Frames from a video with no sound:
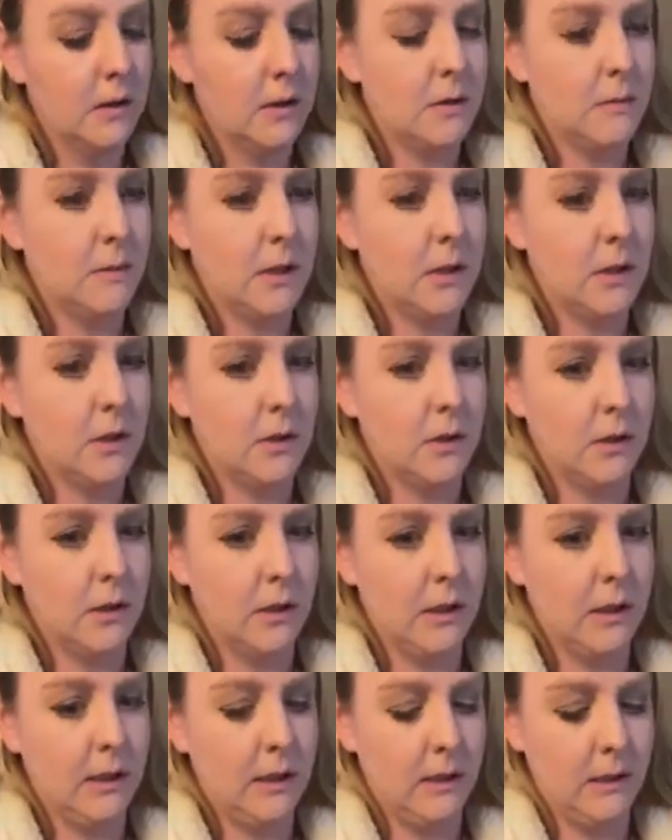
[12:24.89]
Just make
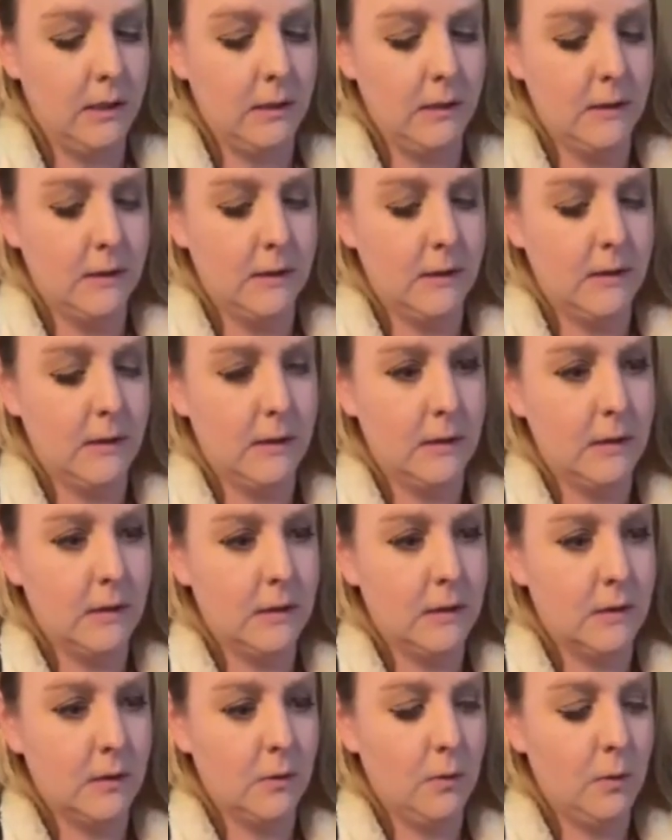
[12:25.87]
sure it is
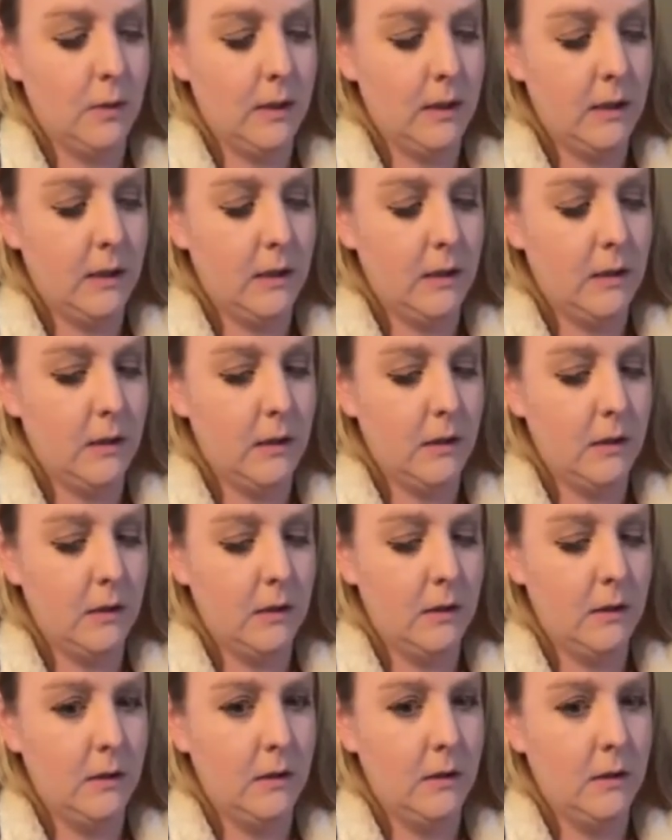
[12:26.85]

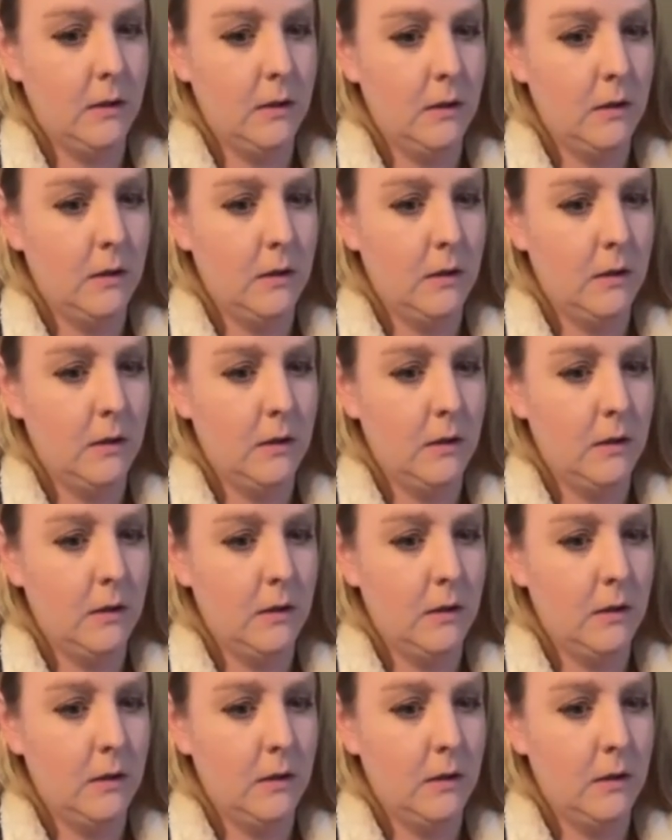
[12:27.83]
square.